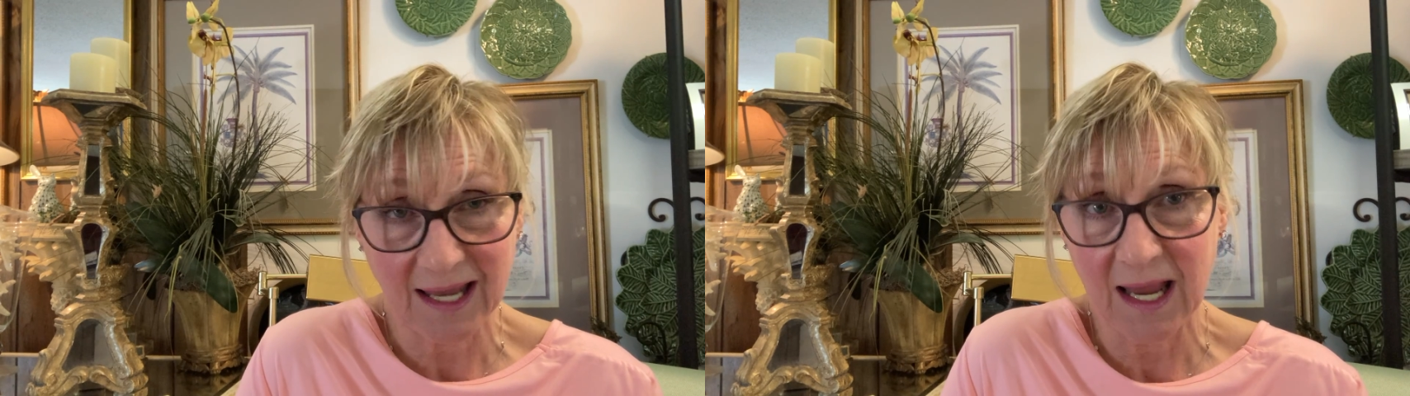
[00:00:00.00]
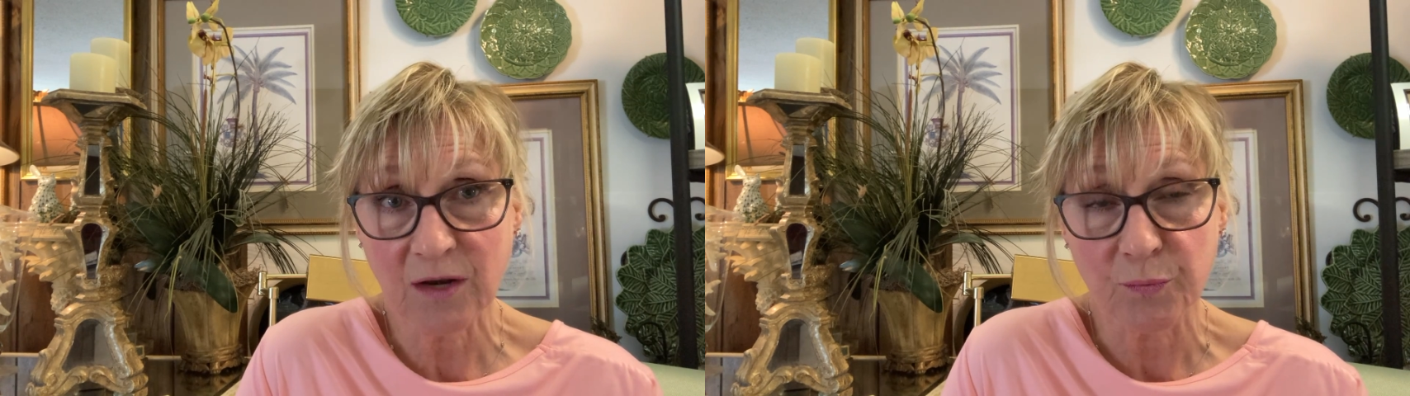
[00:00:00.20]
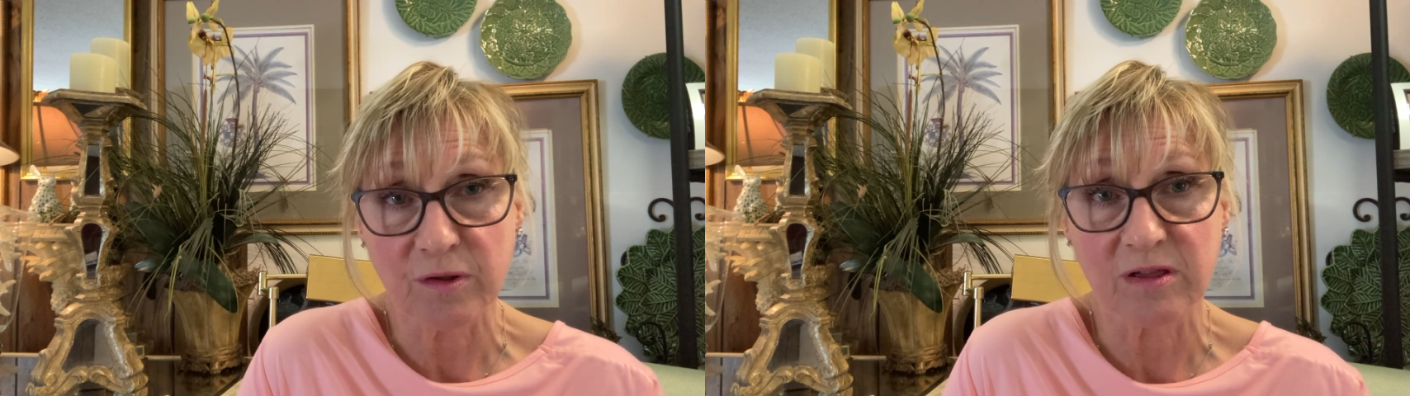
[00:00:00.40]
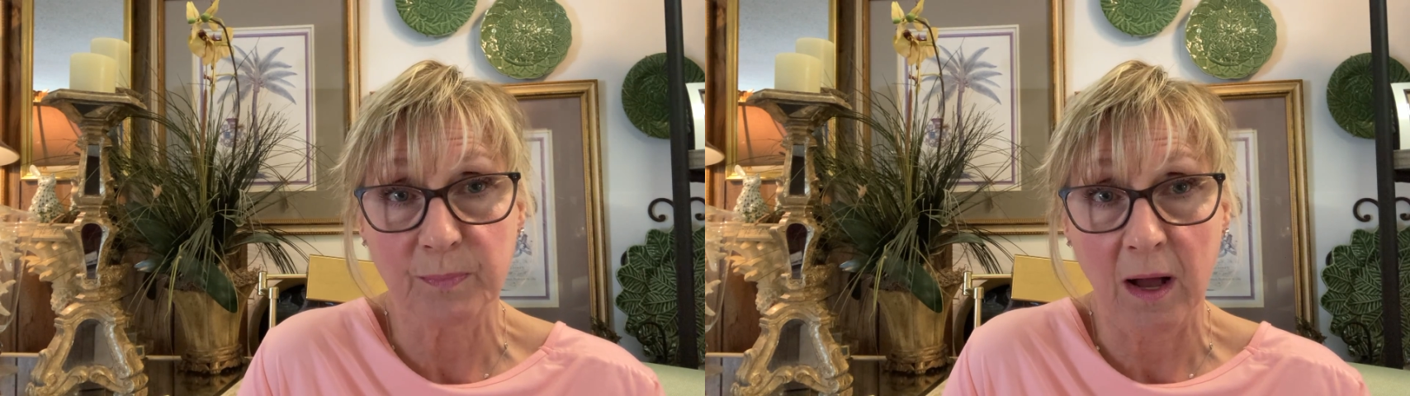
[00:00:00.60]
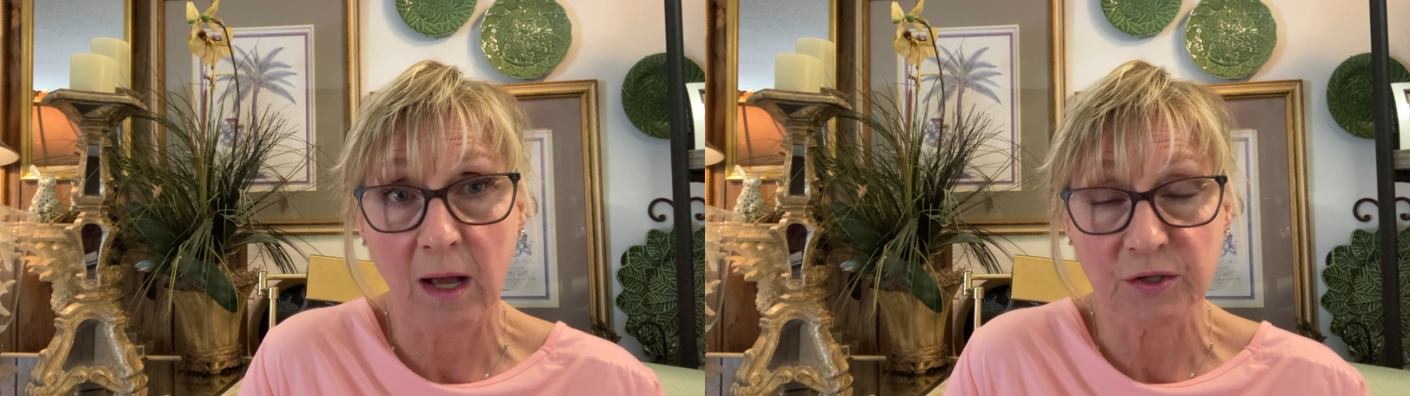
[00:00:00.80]
can
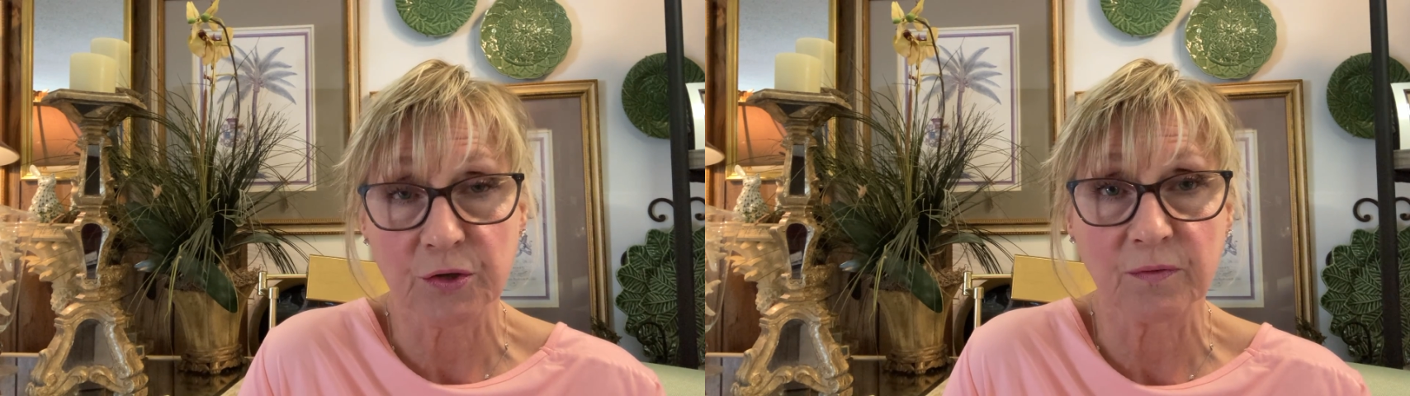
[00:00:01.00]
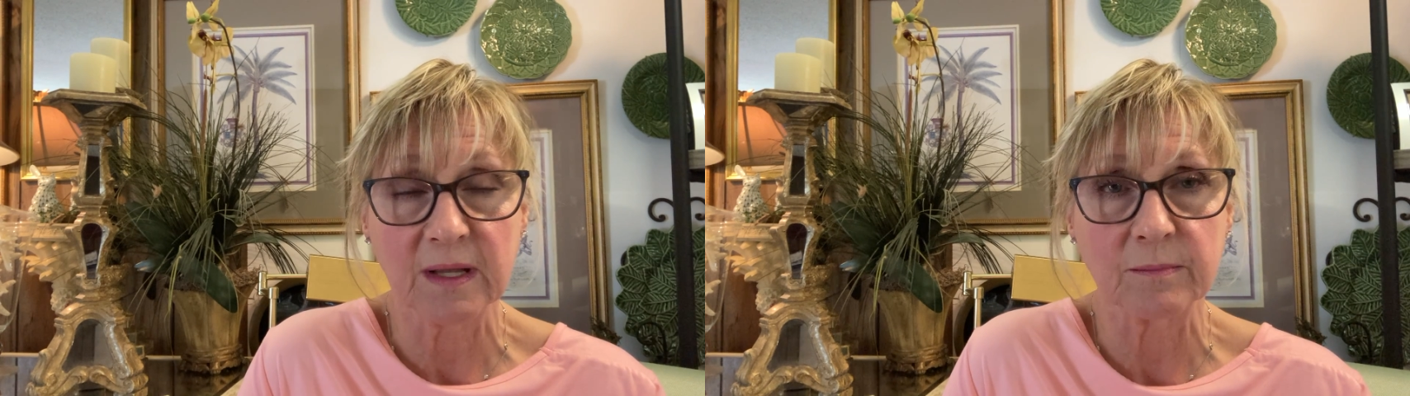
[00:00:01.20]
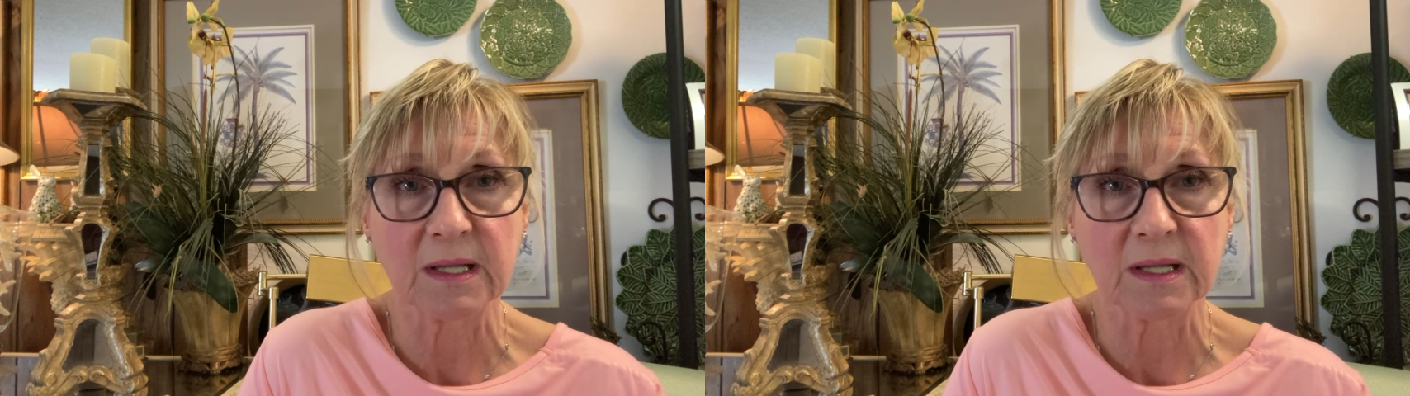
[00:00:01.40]
respond to them